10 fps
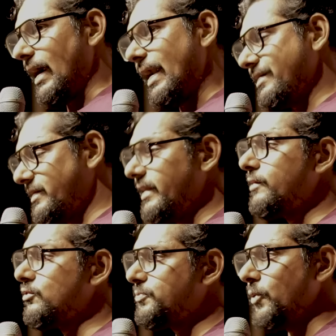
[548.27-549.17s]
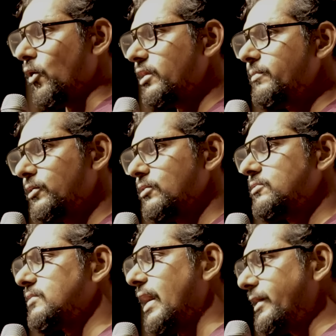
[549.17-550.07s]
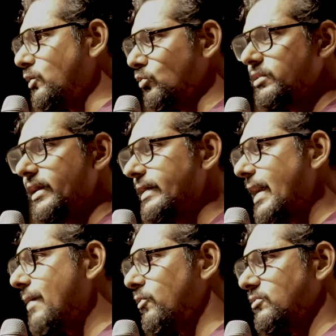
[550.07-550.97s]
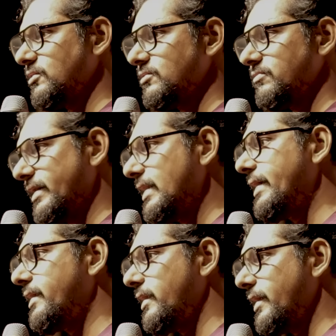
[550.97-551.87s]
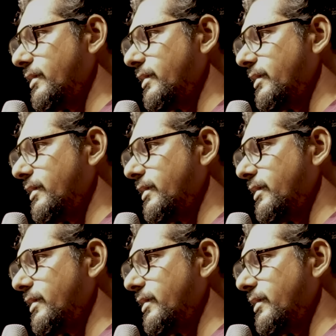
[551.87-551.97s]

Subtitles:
And I think it was purely because I took the entire process very lightly.